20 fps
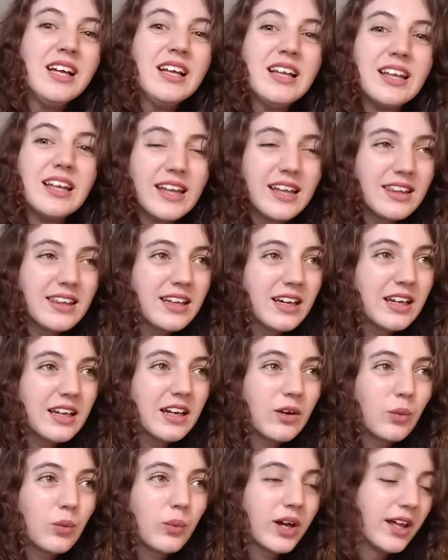
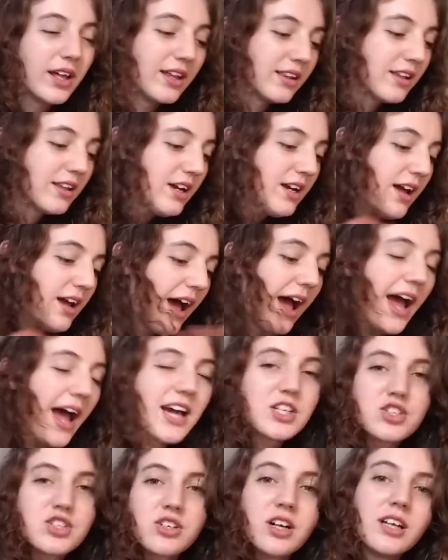Luthien with
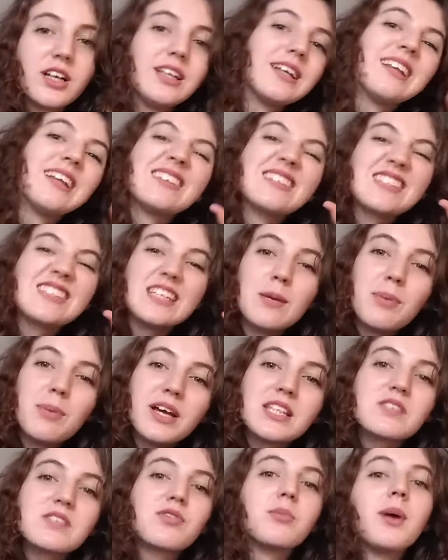extra little
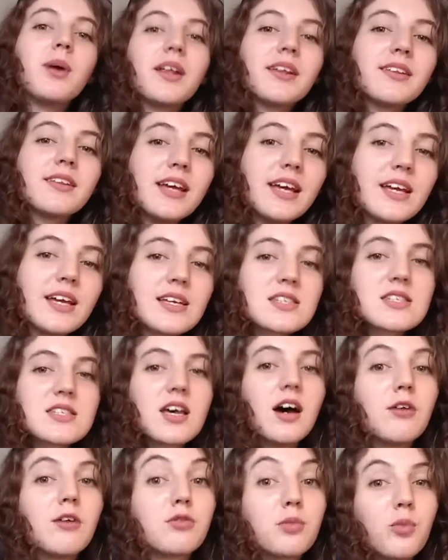snippets from other things,
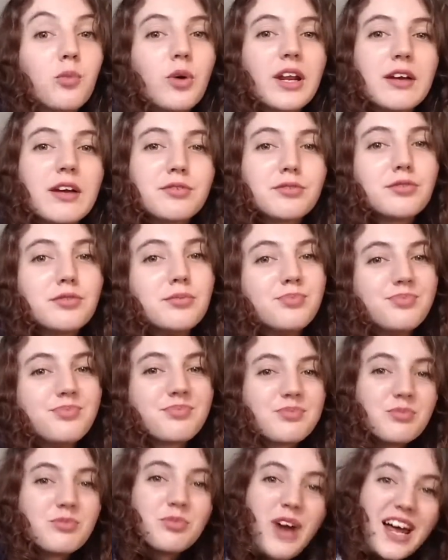from what I've
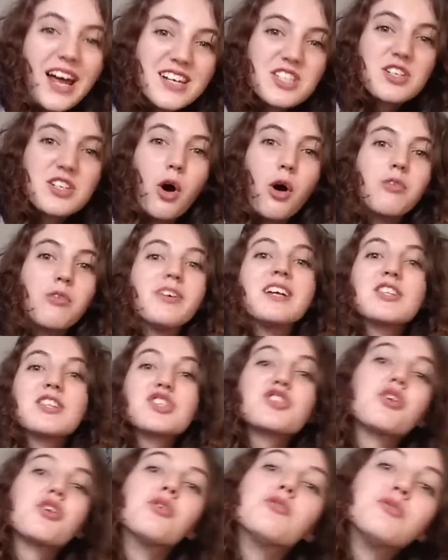read of it
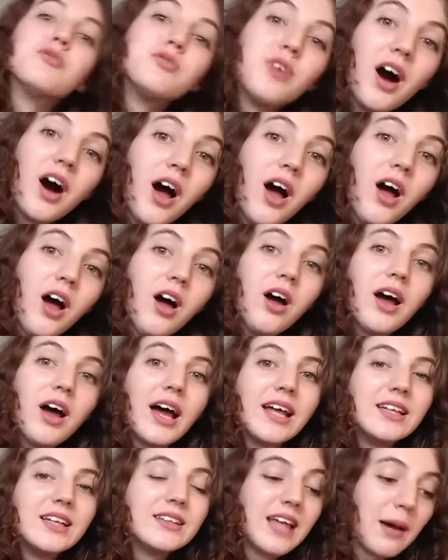so far,
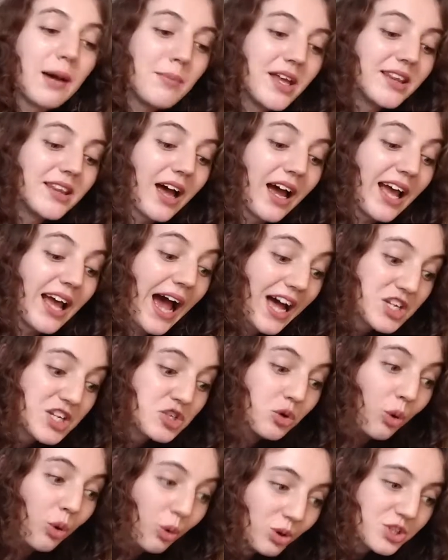and that meant that I had
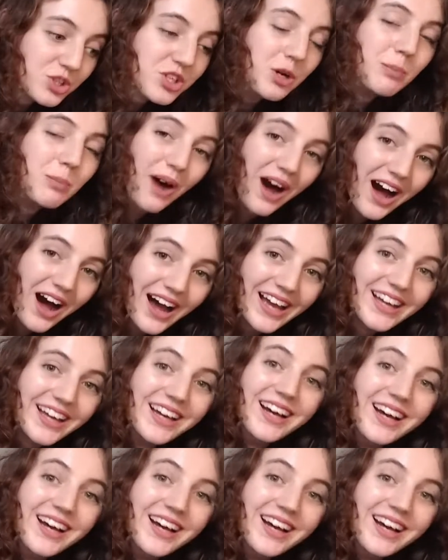to also buy